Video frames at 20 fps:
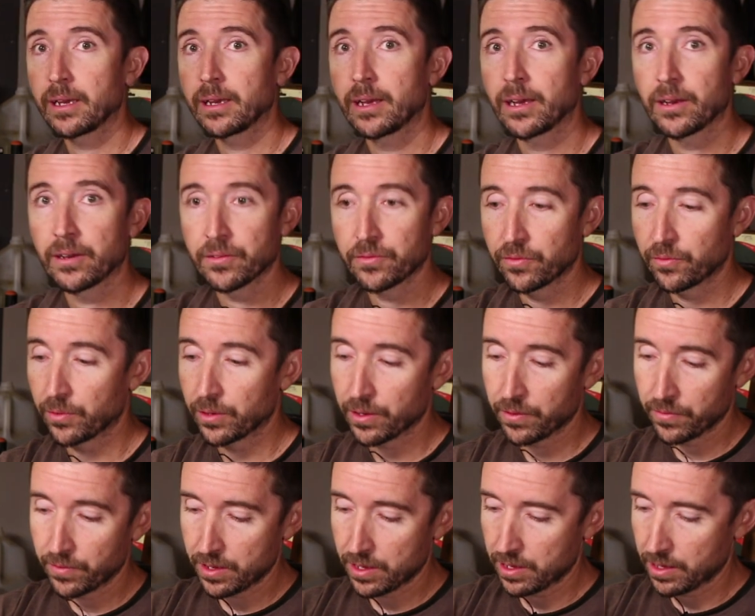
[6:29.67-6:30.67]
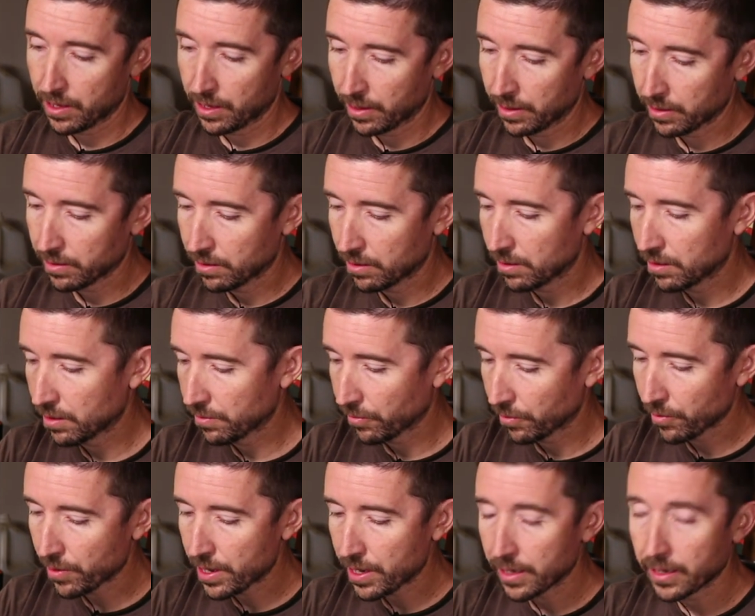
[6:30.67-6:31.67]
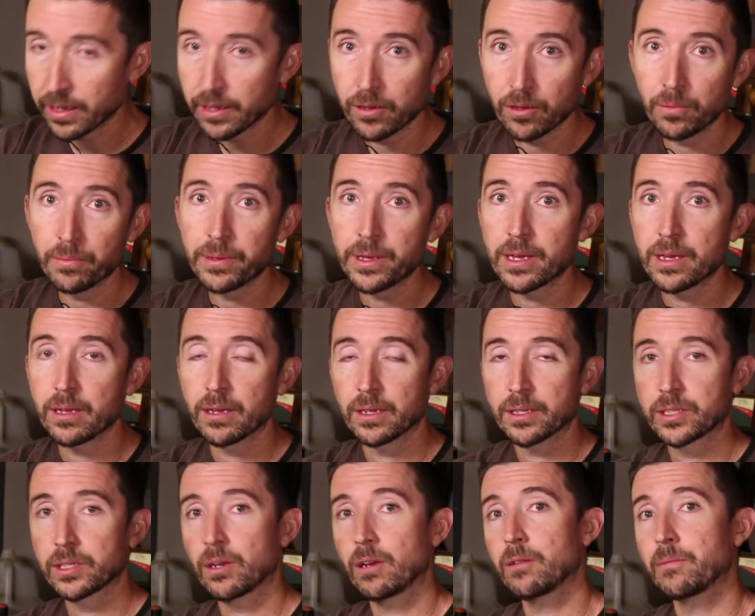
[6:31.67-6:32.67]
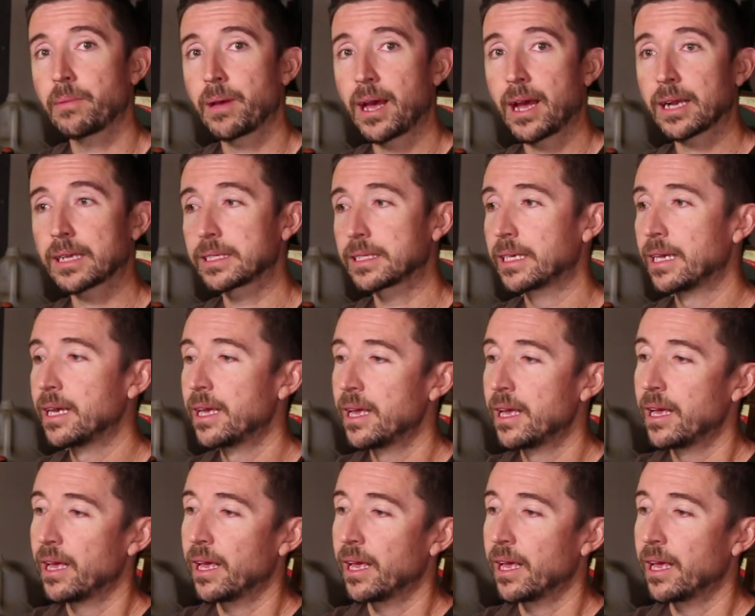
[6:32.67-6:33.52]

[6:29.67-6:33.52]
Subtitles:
I have one of the Marine Ilby assault packs,